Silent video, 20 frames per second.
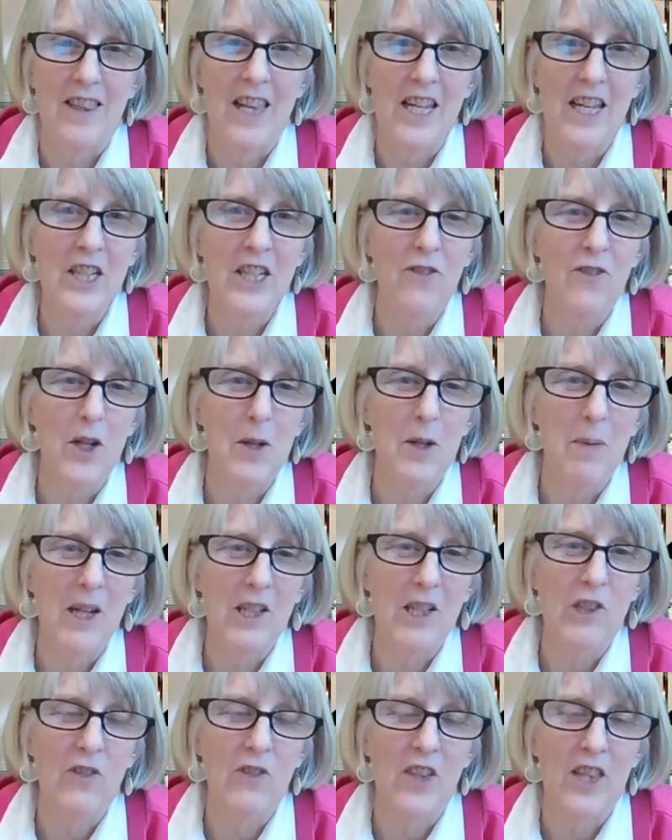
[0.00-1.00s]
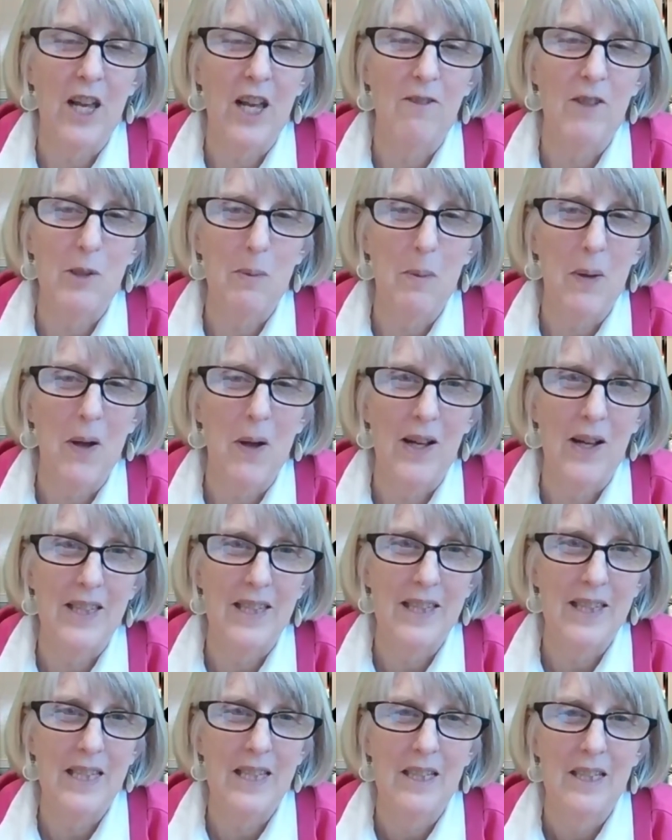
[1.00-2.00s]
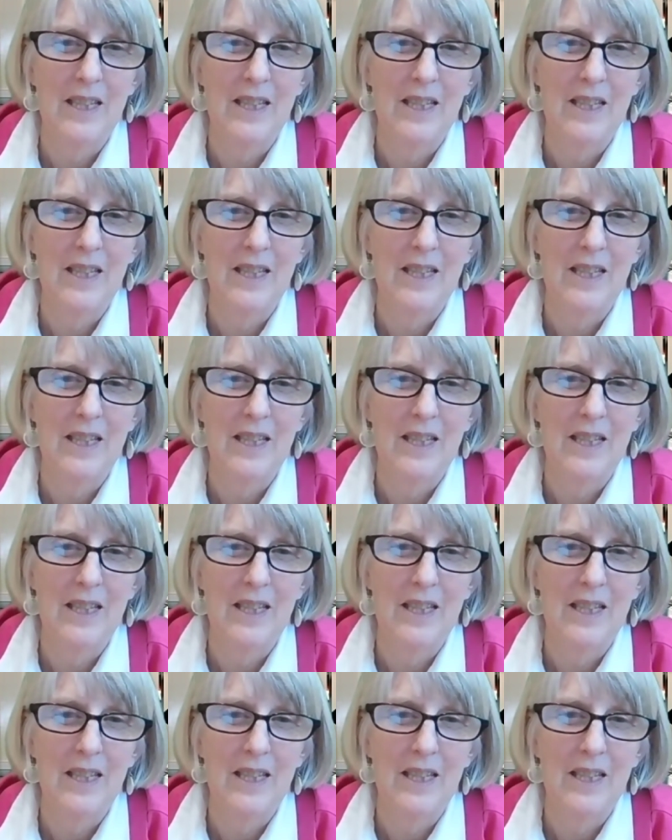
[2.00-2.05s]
Thank you very much for that response.